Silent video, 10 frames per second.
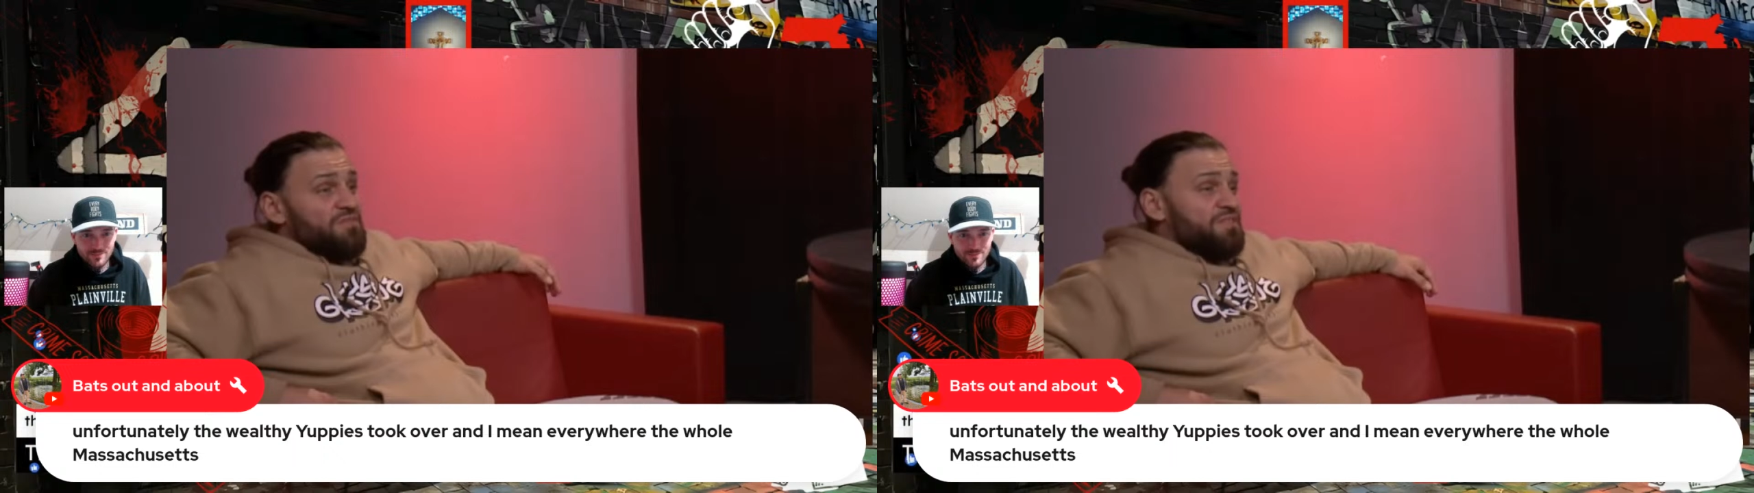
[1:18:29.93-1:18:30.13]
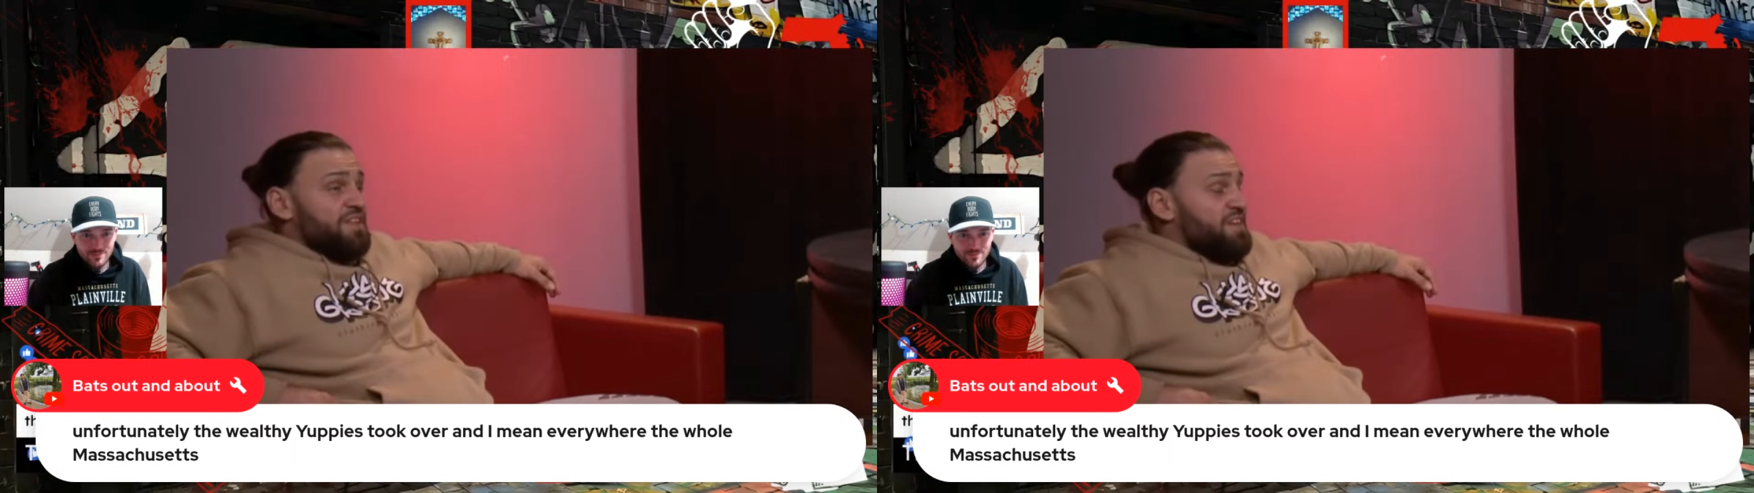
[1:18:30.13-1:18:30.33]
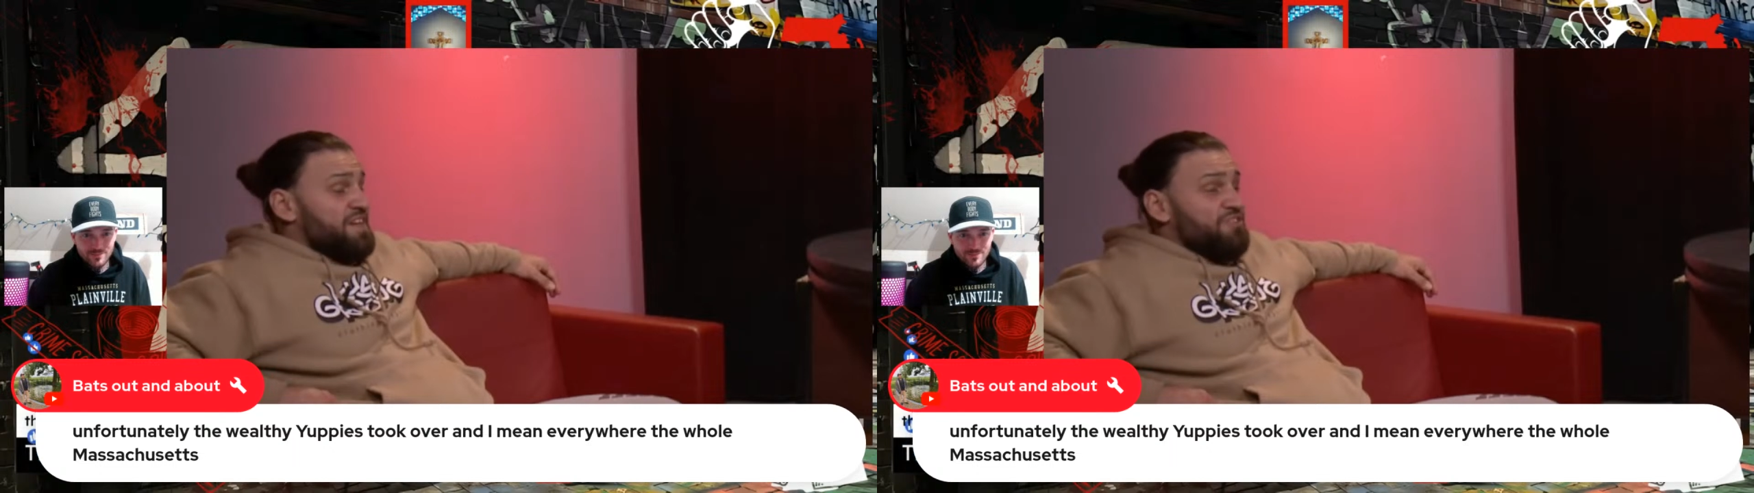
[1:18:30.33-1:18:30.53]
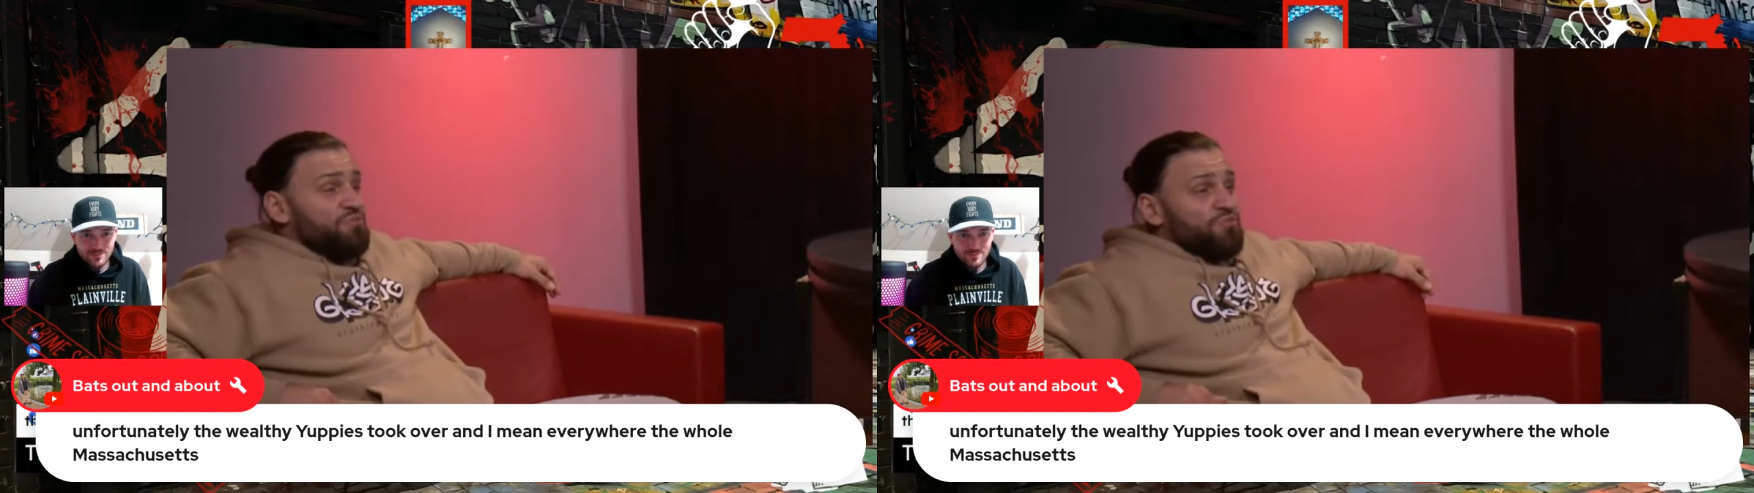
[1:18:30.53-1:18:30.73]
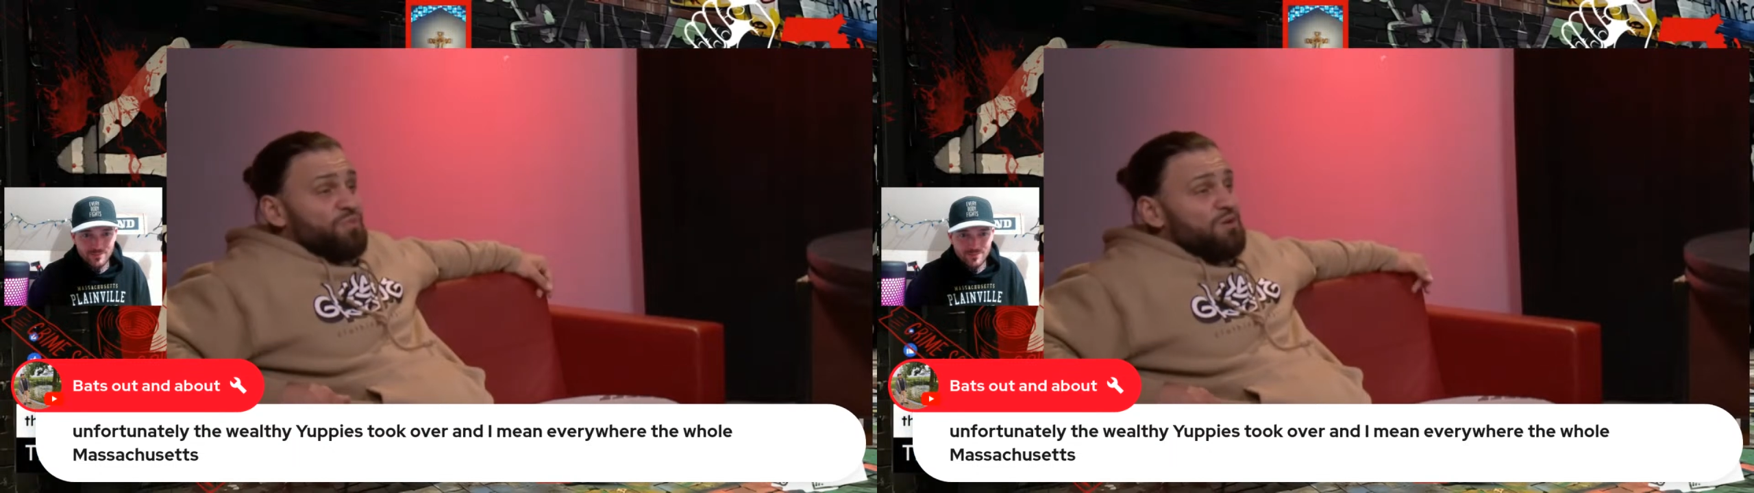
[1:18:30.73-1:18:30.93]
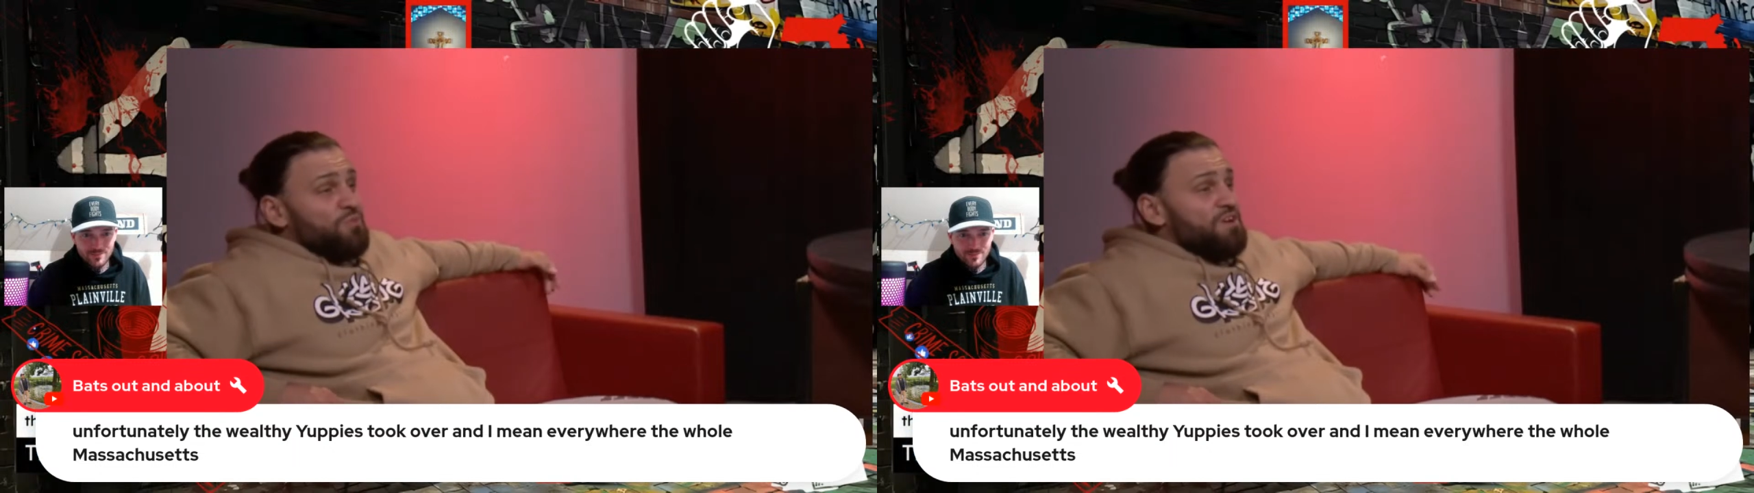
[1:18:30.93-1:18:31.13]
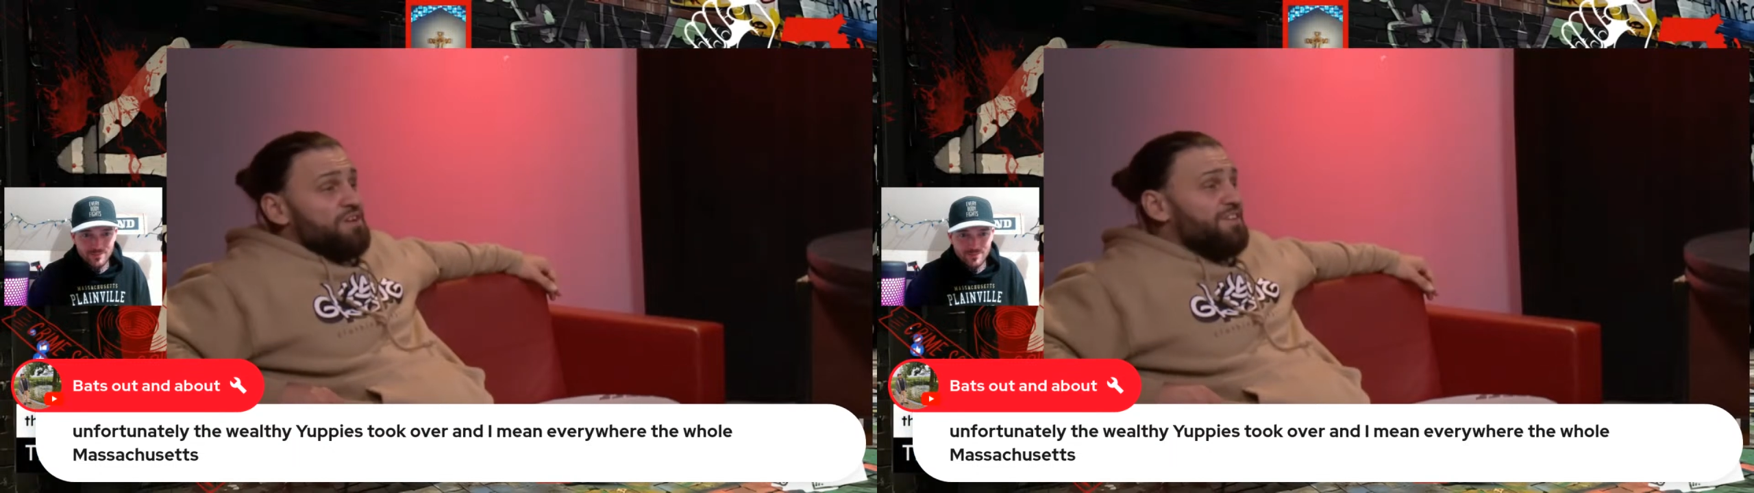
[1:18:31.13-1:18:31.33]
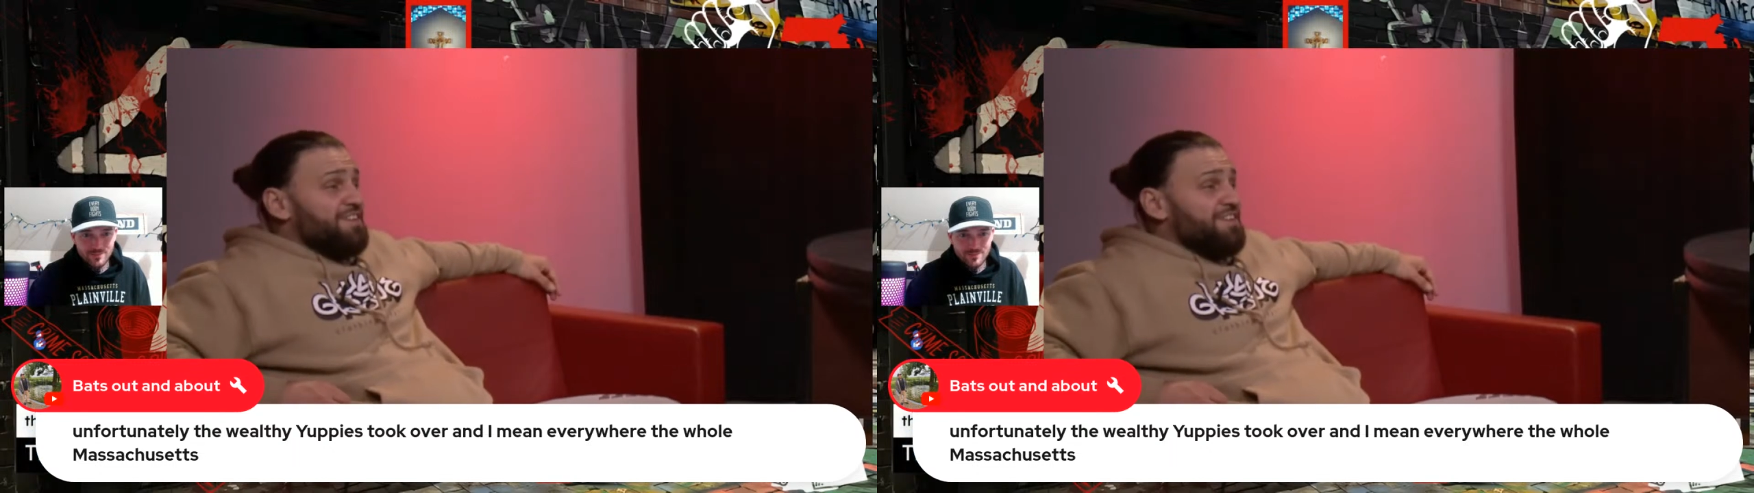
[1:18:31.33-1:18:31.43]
And this was week one.